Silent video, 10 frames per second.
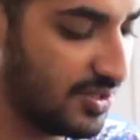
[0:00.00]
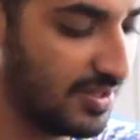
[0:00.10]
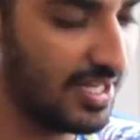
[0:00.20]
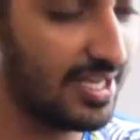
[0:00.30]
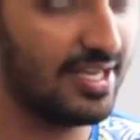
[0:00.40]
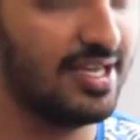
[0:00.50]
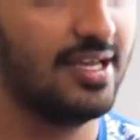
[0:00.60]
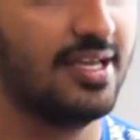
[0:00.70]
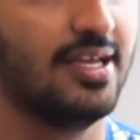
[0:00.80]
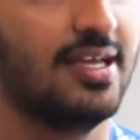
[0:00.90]
on, like,
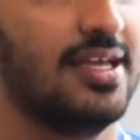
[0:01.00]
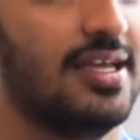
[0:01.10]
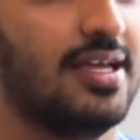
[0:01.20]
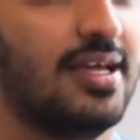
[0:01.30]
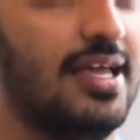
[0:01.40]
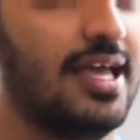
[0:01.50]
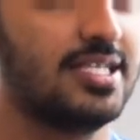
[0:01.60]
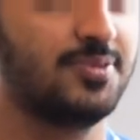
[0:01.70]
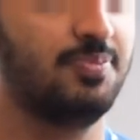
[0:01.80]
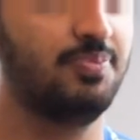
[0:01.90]

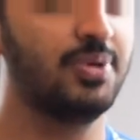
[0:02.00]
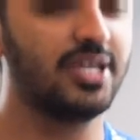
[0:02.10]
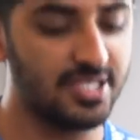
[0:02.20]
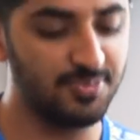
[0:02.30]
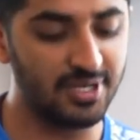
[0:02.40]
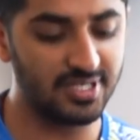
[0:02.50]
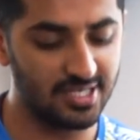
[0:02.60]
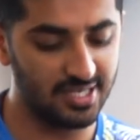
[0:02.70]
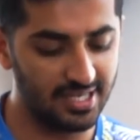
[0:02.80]
because